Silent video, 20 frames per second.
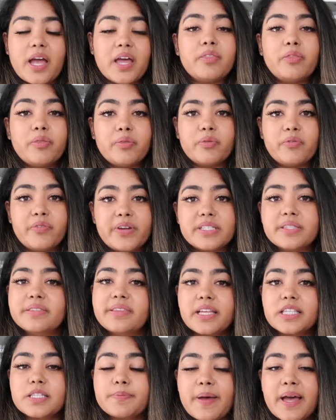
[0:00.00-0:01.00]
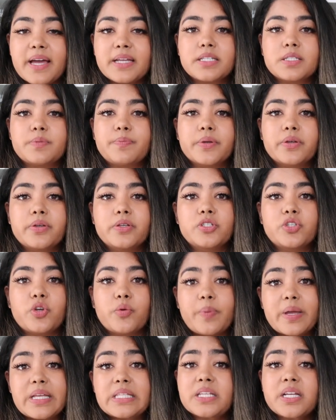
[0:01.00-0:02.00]
And the reason that's bad is because you're
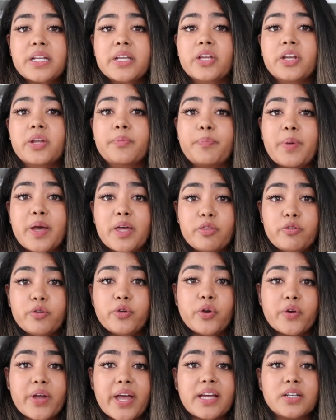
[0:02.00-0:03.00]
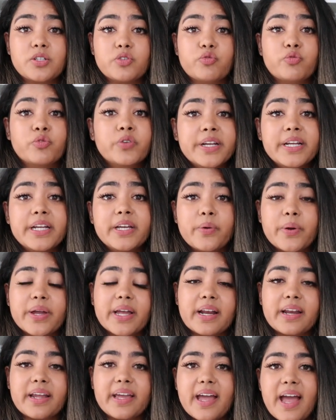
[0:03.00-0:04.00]
basically going to burn through your candle really
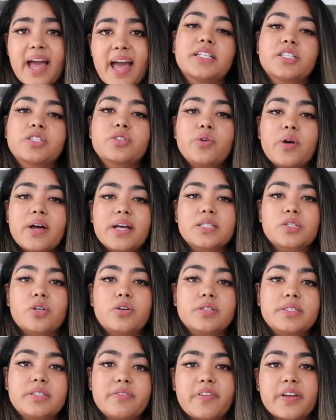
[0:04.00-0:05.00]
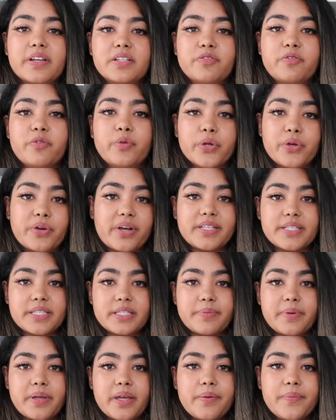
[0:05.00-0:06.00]
quickly, and it's not as cost effective for your
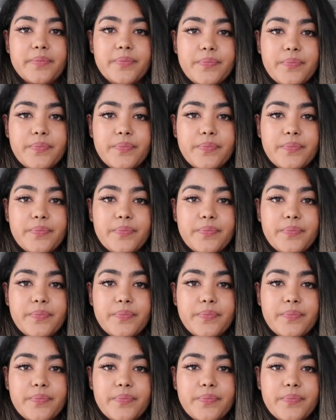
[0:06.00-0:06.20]
customer.